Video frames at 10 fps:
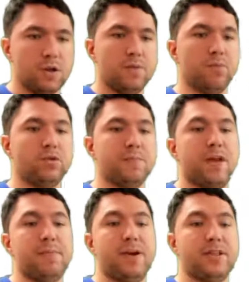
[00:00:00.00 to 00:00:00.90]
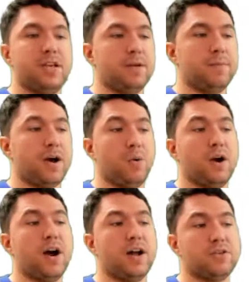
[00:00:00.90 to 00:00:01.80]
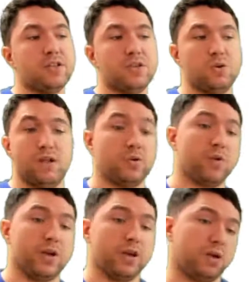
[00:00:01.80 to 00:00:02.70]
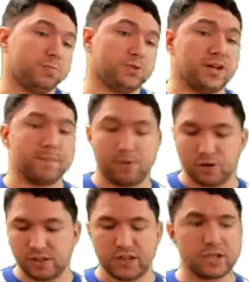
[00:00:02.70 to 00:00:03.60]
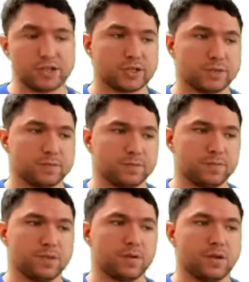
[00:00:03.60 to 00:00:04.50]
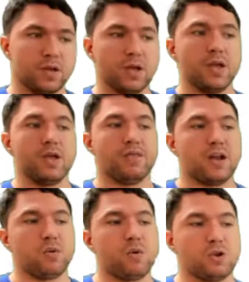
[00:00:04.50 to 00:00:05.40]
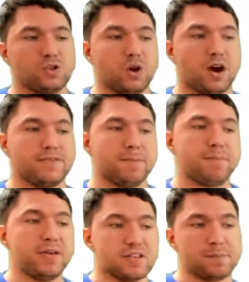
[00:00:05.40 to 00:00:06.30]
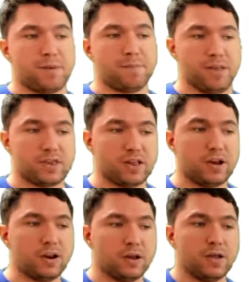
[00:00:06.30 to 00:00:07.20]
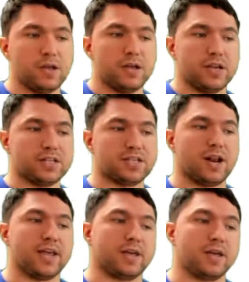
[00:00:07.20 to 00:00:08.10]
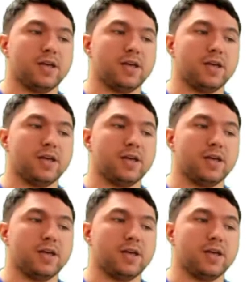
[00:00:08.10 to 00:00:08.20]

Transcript: multiplied by 100, so that we obtain a percentage. Then we also have the bits per pixel. It's like